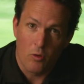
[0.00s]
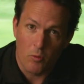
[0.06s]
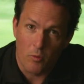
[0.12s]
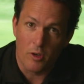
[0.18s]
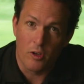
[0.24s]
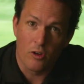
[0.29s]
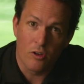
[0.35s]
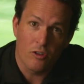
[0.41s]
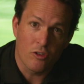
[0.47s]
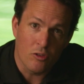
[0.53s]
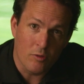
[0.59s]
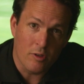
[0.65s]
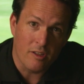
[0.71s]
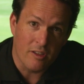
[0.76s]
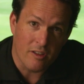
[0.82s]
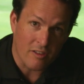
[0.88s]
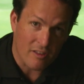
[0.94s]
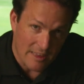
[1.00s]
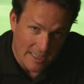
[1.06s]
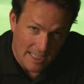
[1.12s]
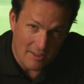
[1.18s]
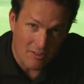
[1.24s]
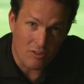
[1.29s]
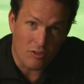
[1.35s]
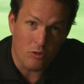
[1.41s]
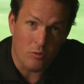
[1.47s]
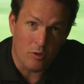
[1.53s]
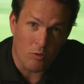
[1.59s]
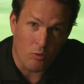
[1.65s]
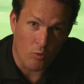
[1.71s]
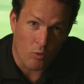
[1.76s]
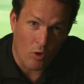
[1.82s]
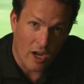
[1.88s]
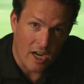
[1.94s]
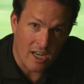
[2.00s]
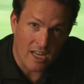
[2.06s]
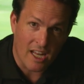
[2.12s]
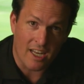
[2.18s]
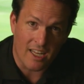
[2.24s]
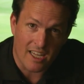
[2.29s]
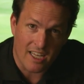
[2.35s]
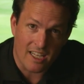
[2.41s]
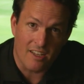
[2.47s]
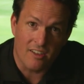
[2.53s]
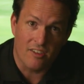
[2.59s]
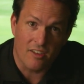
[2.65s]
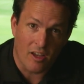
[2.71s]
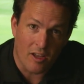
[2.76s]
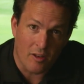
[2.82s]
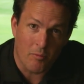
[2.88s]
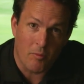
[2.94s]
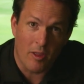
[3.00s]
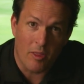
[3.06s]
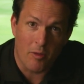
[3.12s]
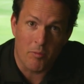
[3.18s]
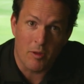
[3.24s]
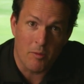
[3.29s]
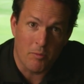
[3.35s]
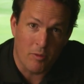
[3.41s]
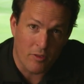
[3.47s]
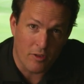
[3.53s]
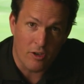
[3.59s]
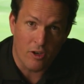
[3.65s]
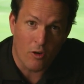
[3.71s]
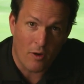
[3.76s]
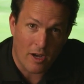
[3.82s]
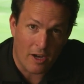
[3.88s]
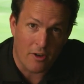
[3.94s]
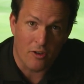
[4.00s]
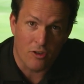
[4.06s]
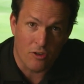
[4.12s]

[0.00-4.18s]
When you're doing this, let's do it right and get it done by the people that know how to